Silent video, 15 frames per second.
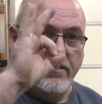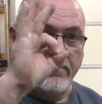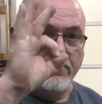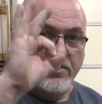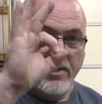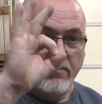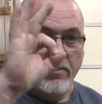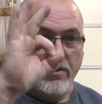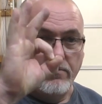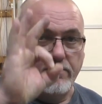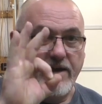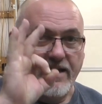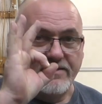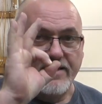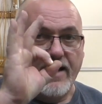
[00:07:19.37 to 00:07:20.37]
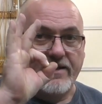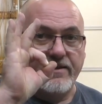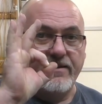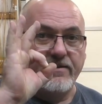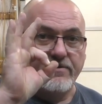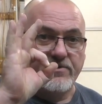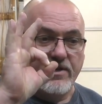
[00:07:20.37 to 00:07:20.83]
Zero.
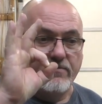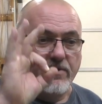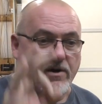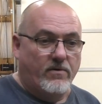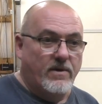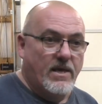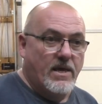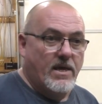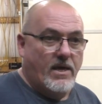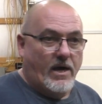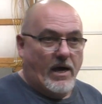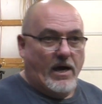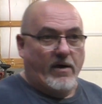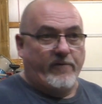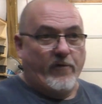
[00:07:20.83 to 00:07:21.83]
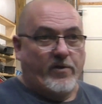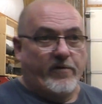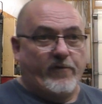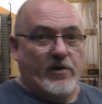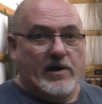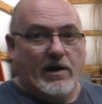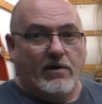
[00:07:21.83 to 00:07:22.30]
Exactly zero. For the
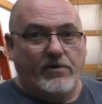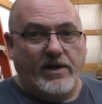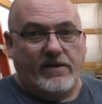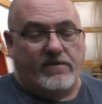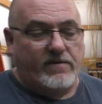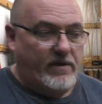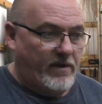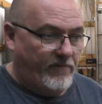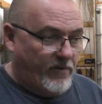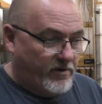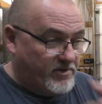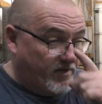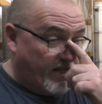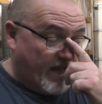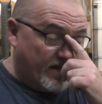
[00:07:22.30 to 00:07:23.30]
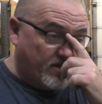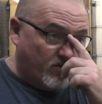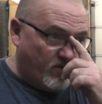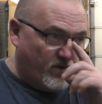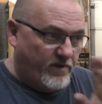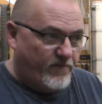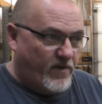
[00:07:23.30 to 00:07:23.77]
fully loaded version of that
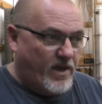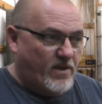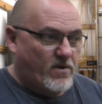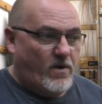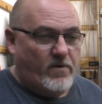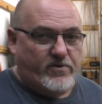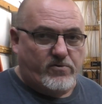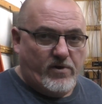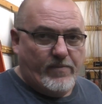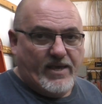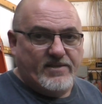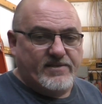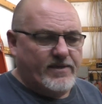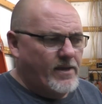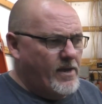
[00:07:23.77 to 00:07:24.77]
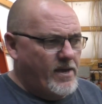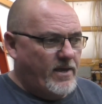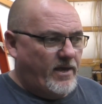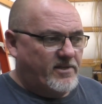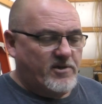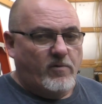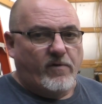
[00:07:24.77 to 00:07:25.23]
tool, if you get all the trimmings,
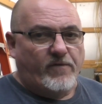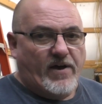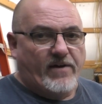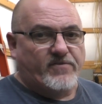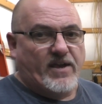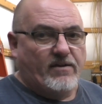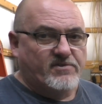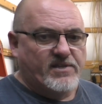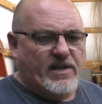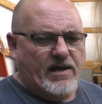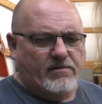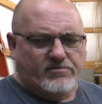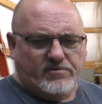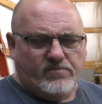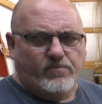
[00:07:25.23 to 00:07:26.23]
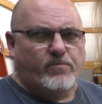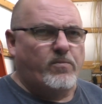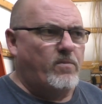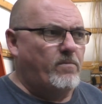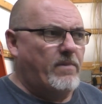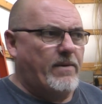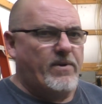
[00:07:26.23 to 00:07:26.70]
it's over $5,000.
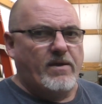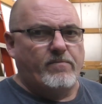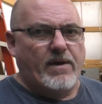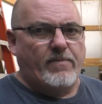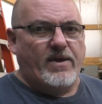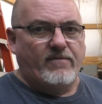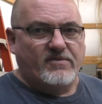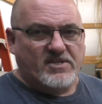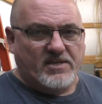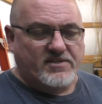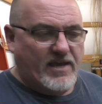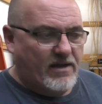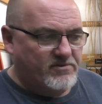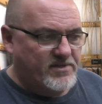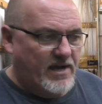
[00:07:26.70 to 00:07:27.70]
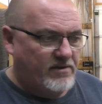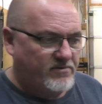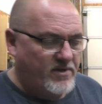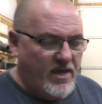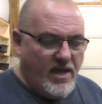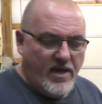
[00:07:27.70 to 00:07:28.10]
Maybe even $6,000.